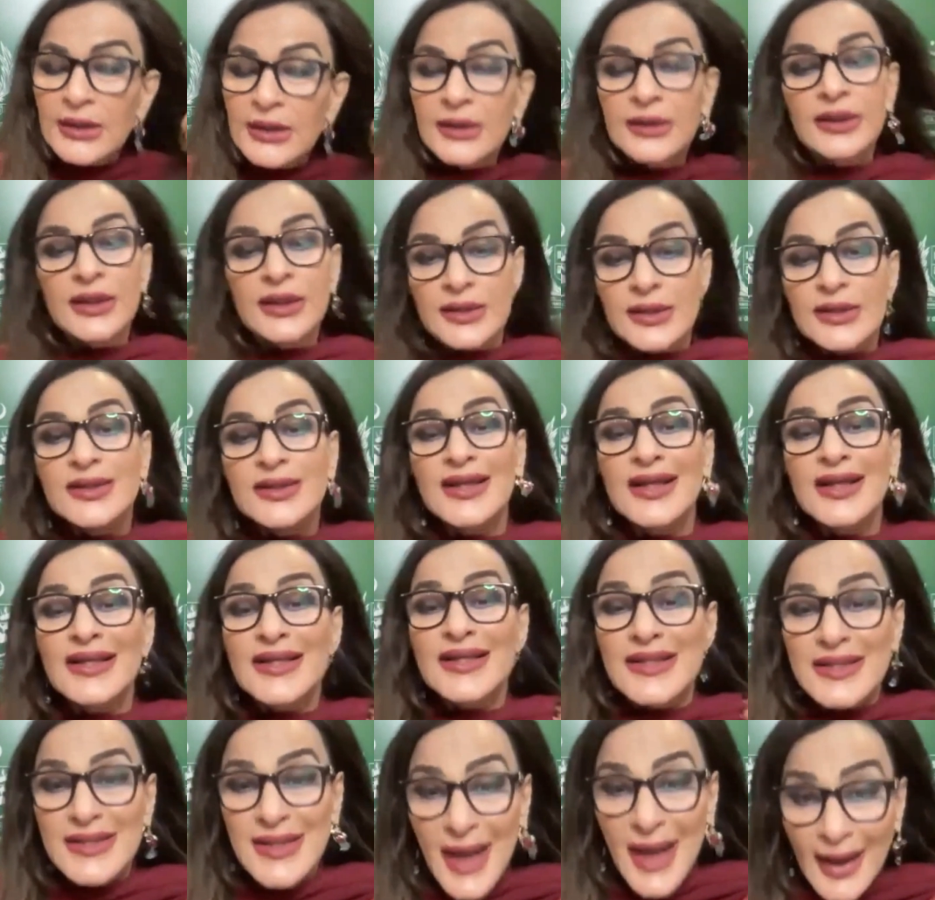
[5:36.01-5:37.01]
This is a
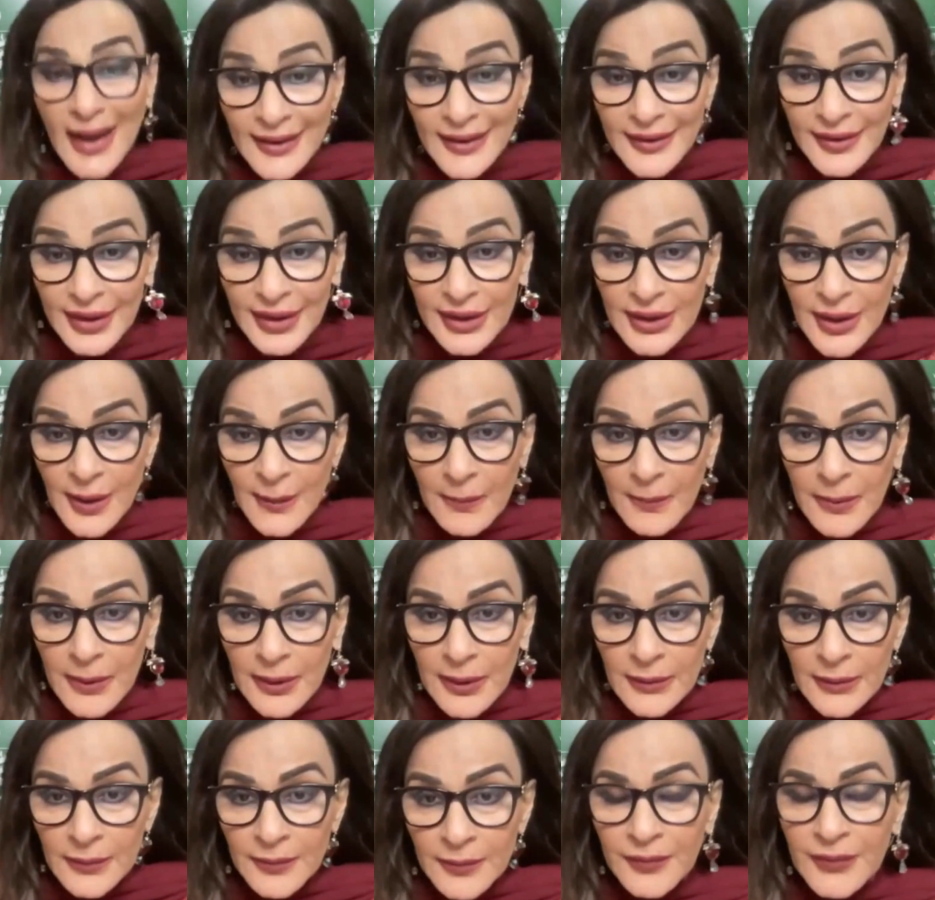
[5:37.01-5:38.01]
staggering
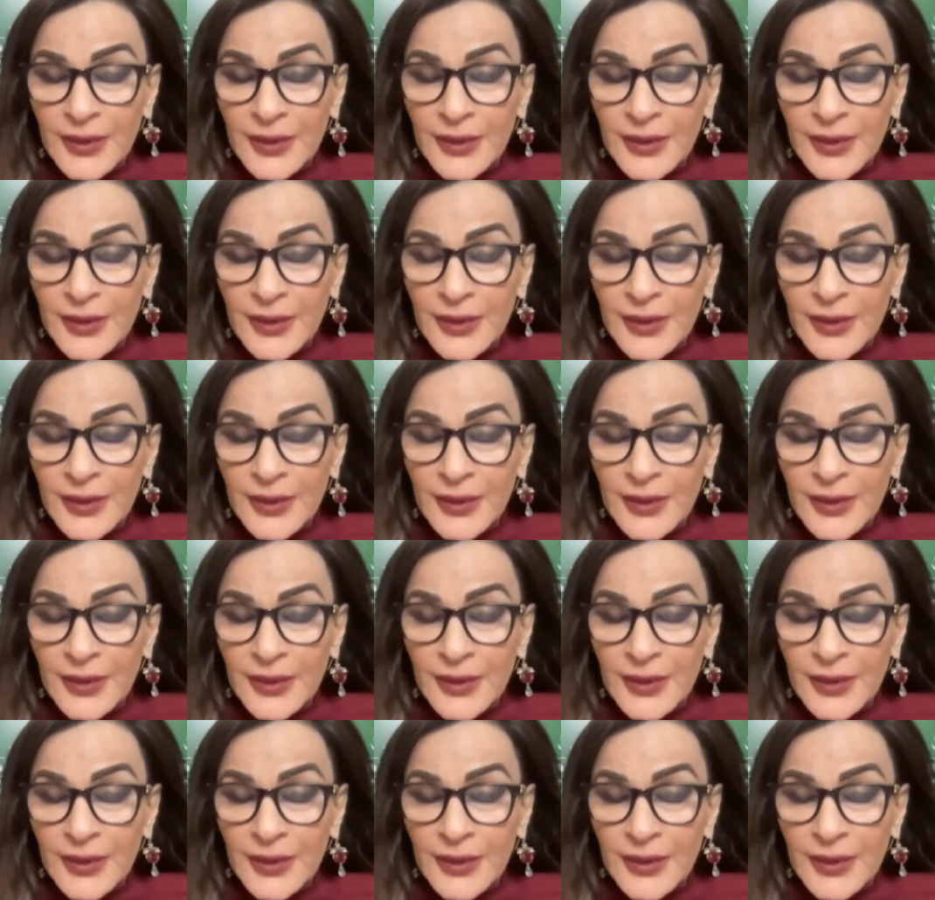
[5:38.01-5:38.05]
number,